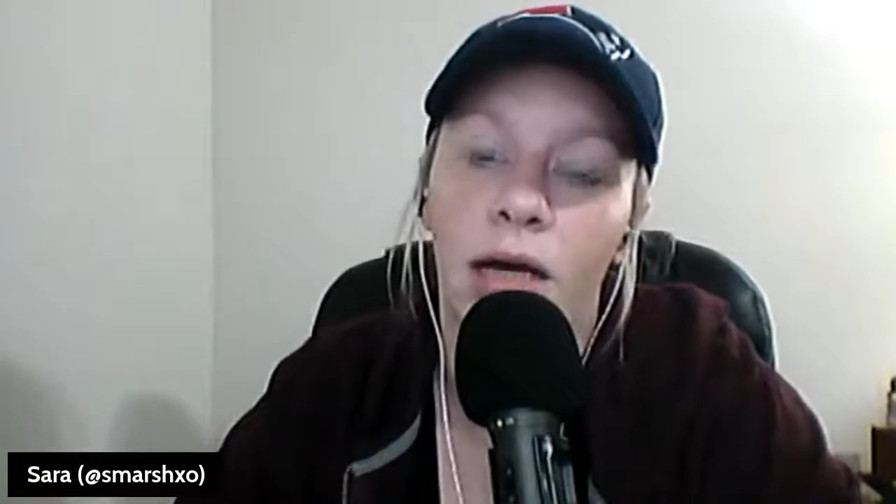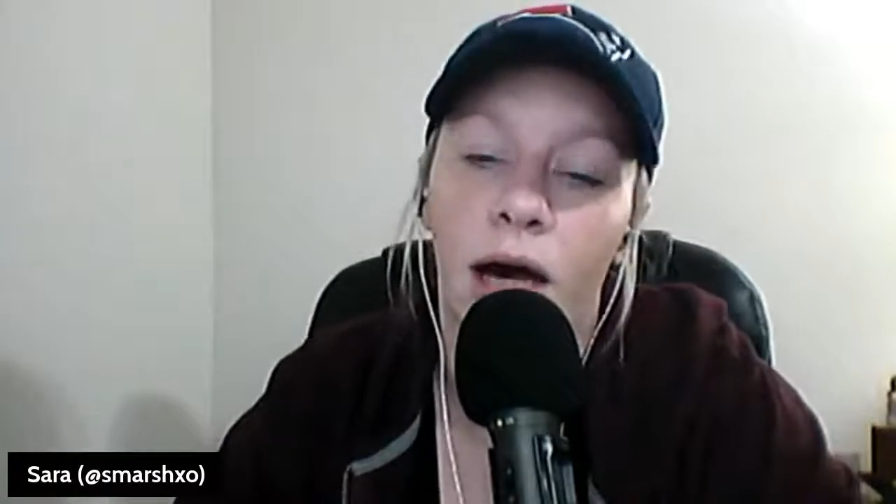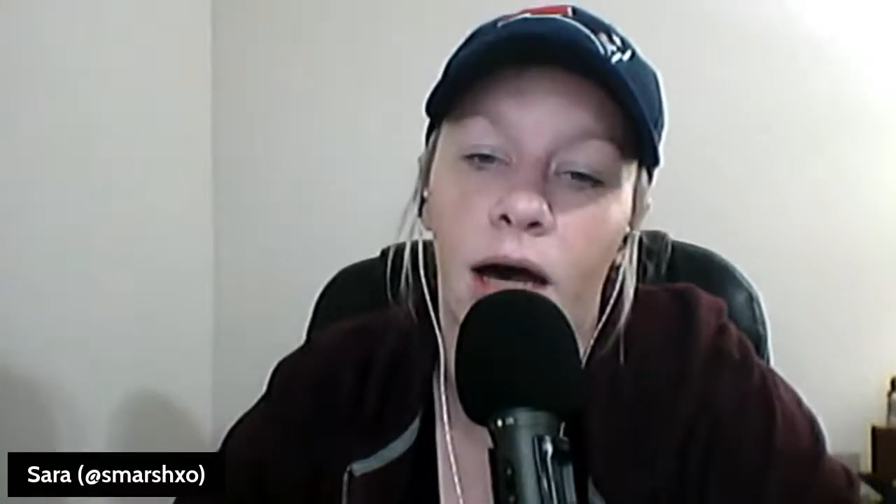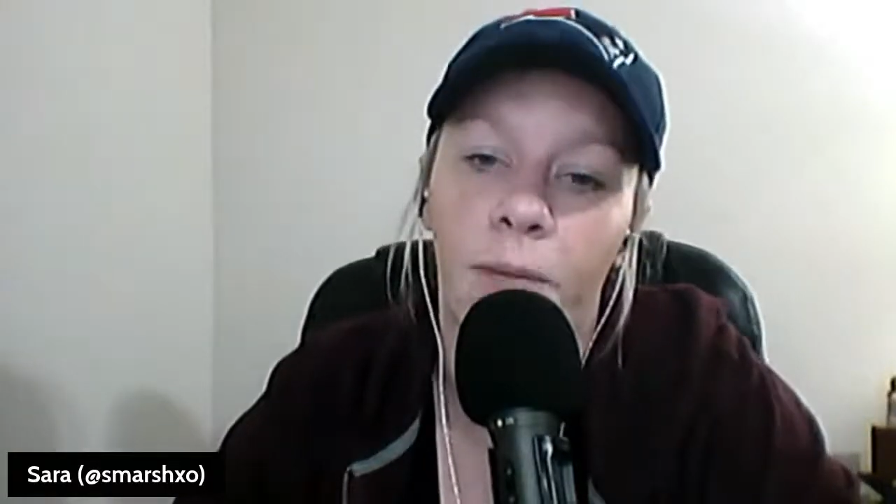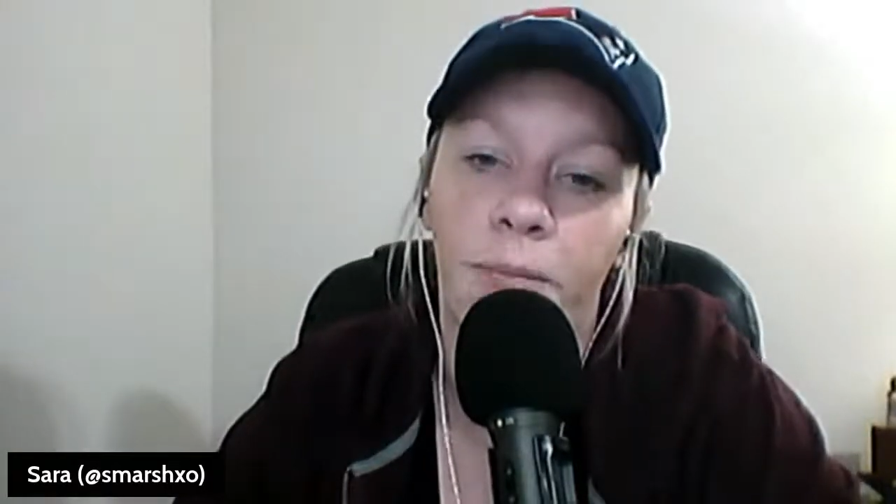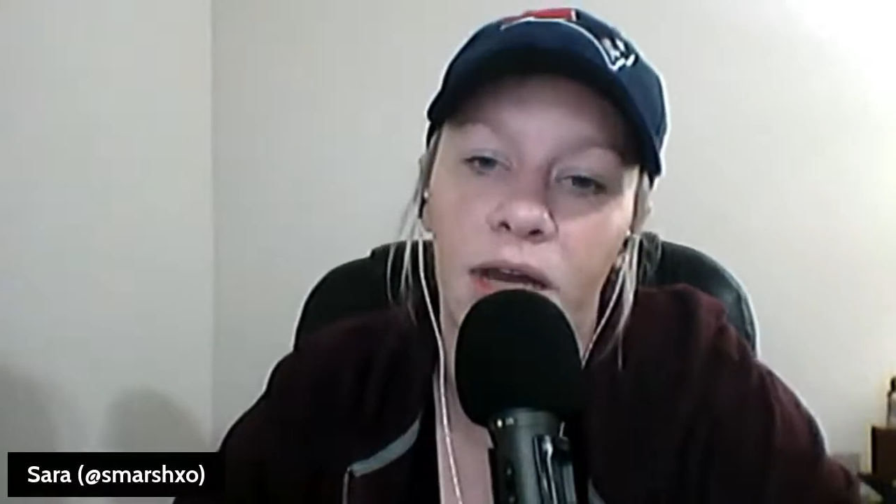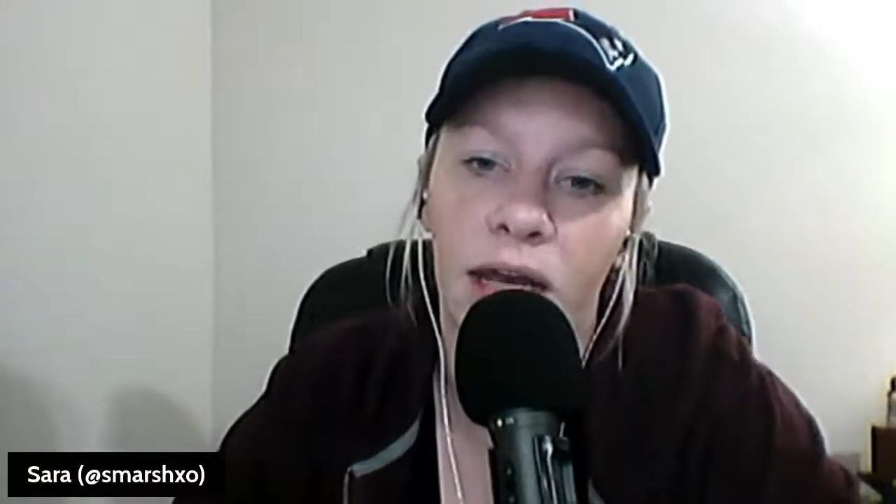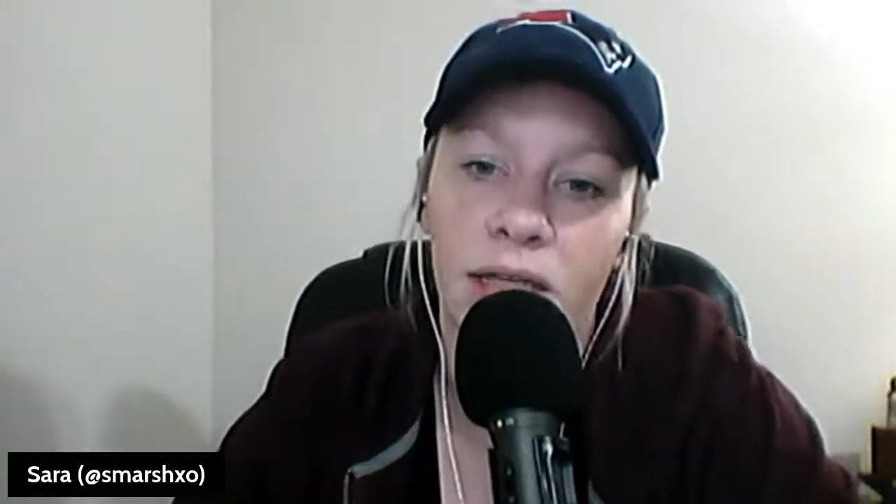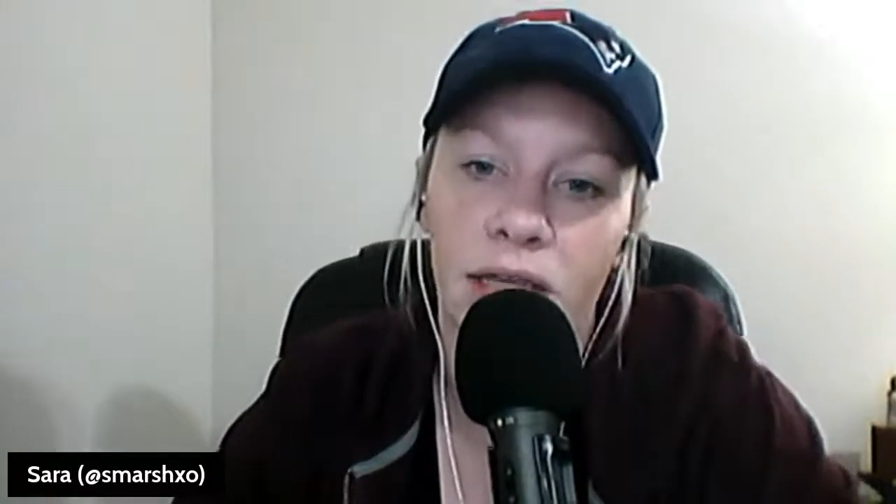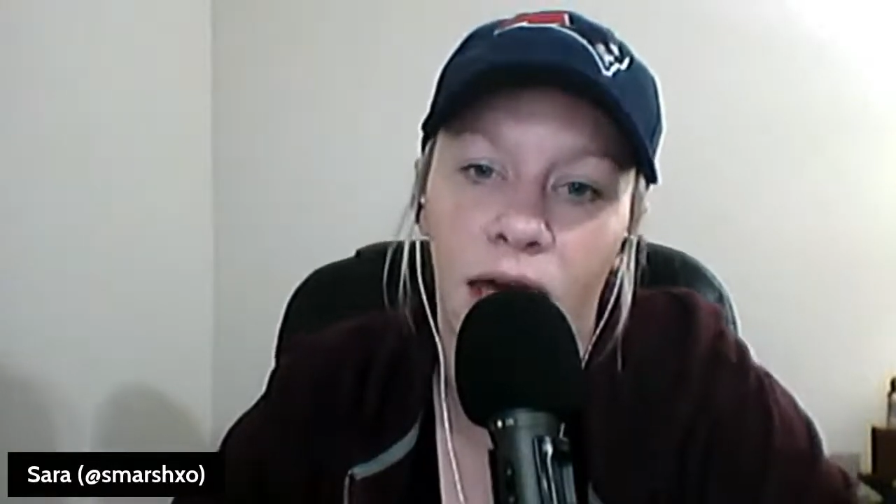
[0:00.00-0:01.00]

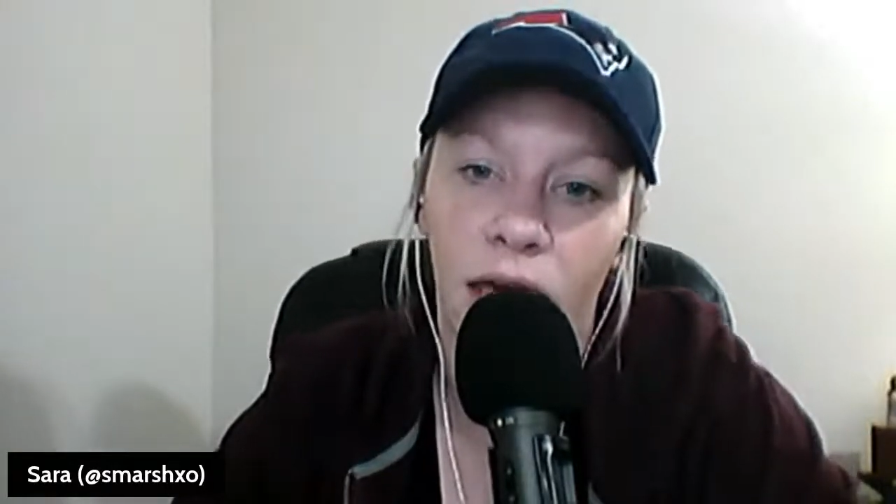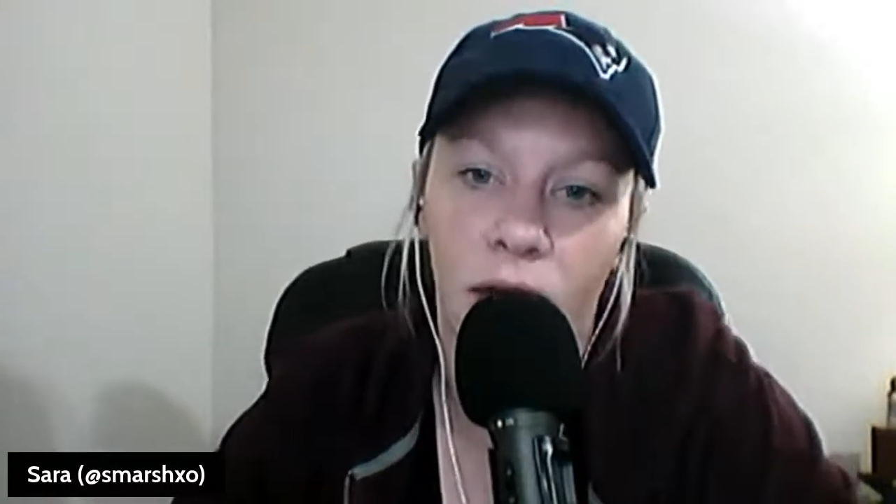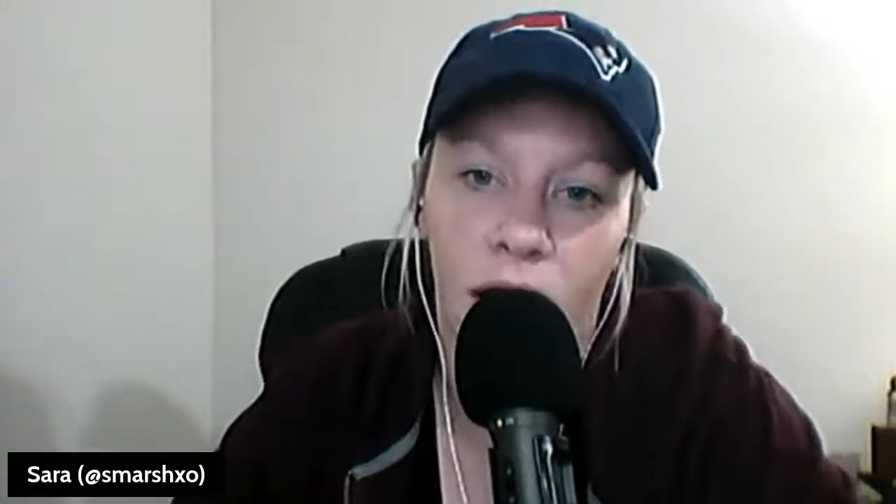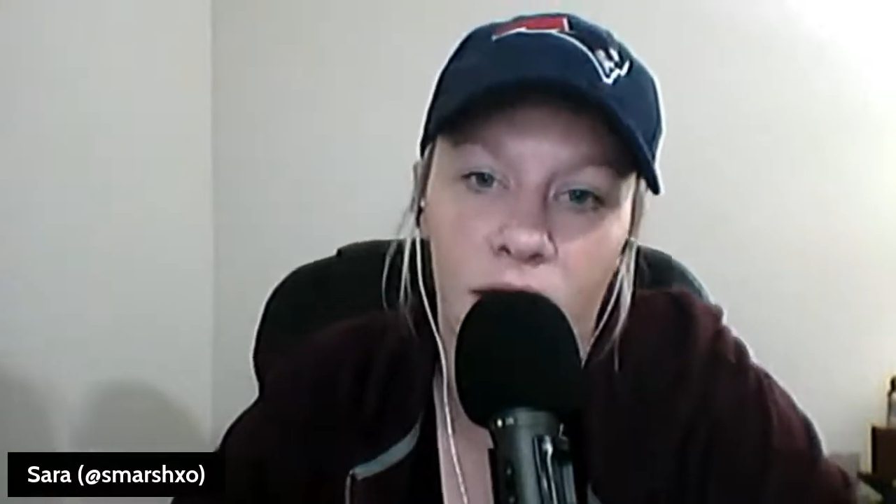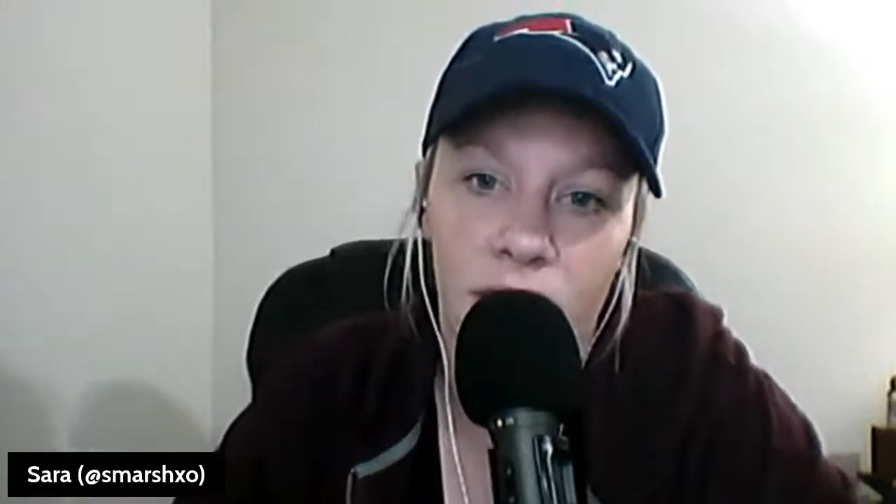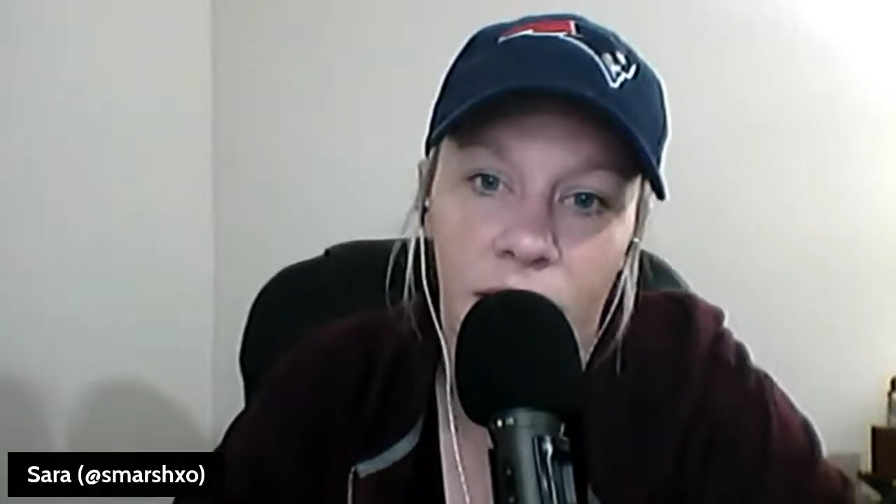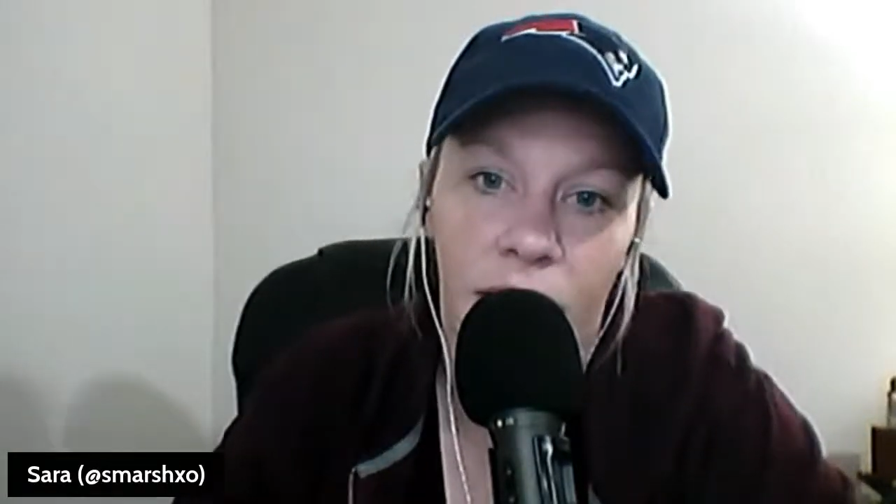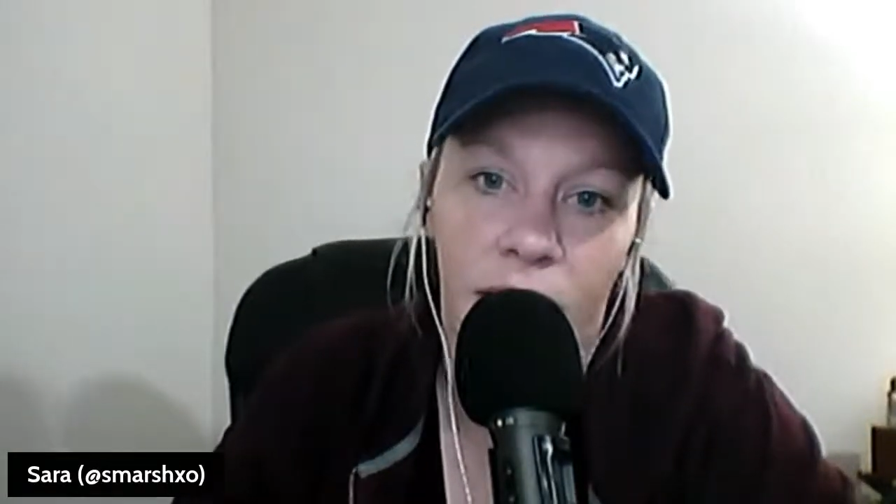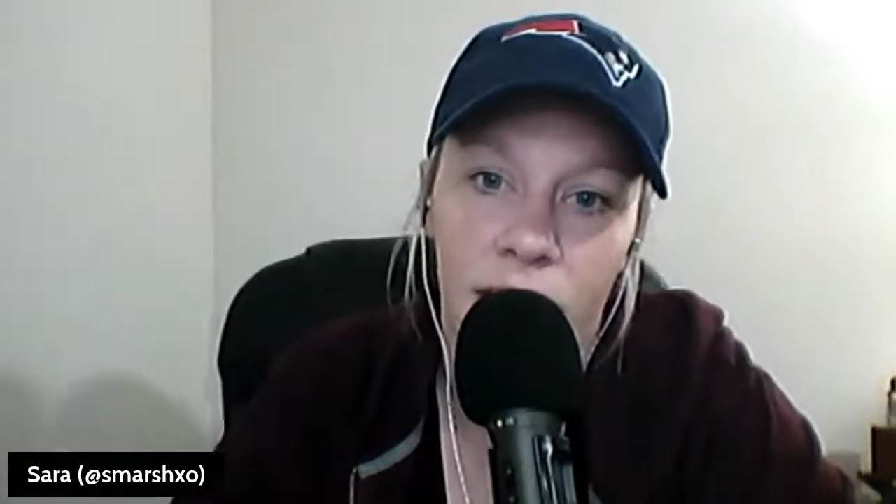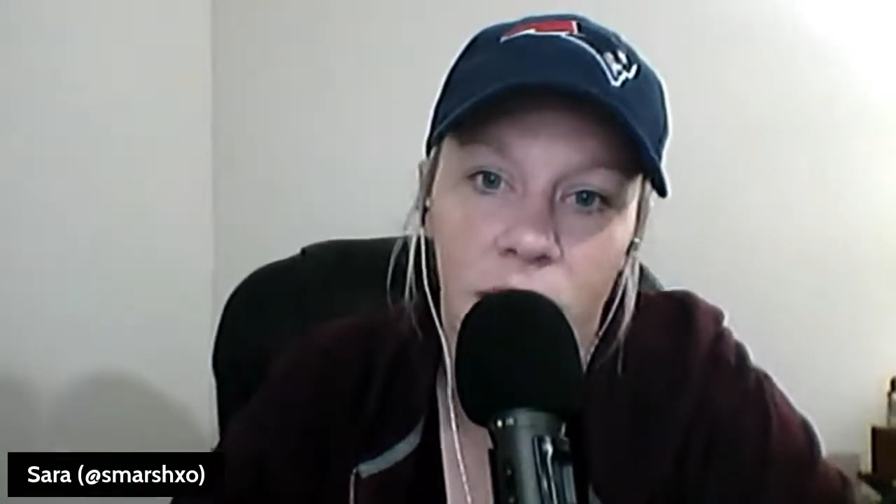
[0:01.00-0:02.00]
Nick's Chaos
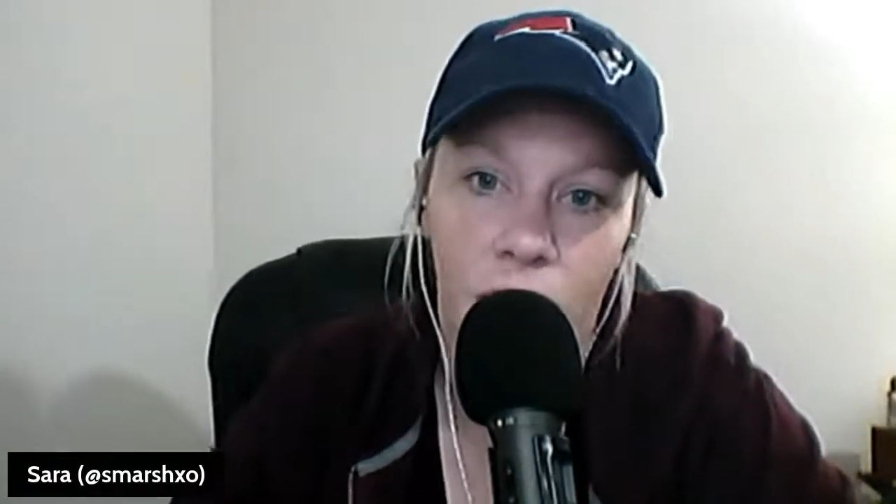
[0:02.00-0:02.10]
says,